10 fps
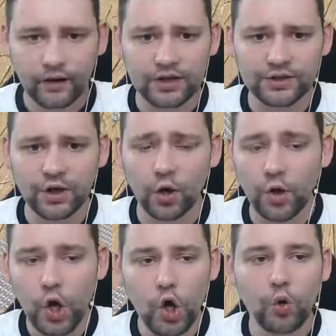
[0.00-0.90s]
So,
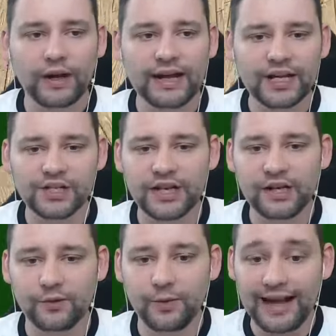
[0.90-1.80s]
we can
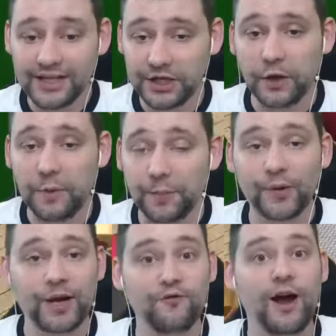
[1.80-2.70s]
actually... We're actually doing
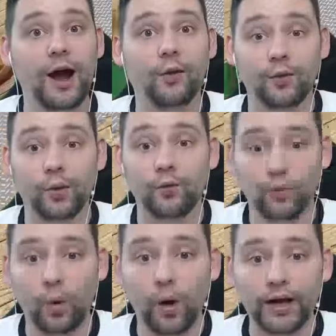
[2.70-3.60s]
pretty well
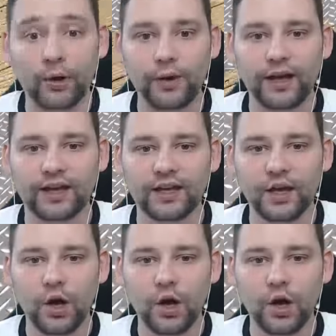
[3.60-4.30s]
quite quick.